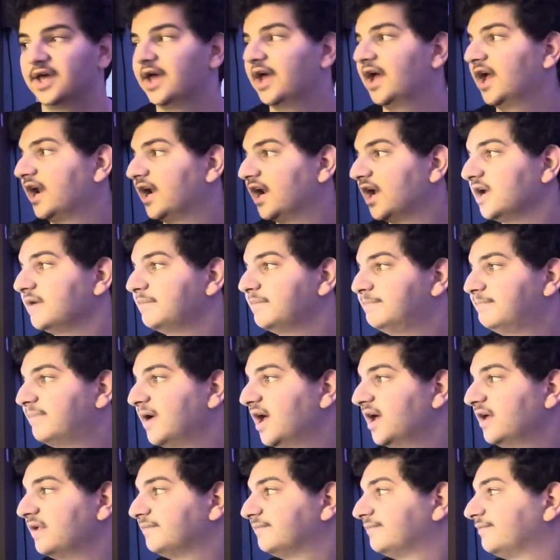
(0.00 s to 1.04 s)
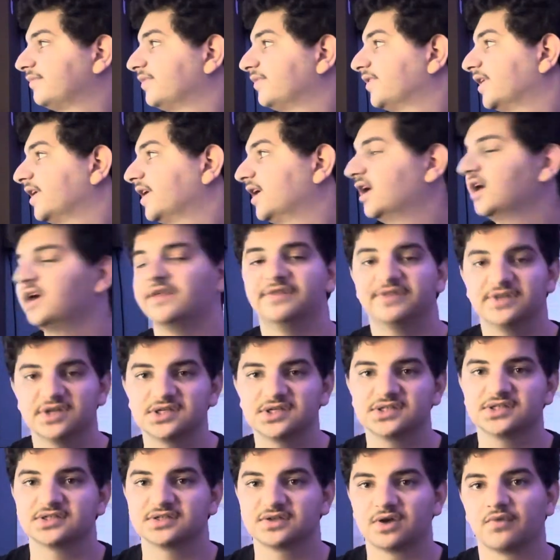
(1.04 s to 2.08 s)
And I bet
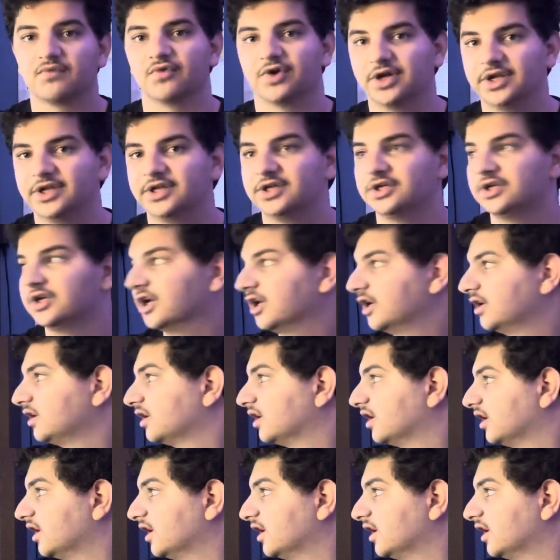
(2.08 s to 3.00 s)
this is a really good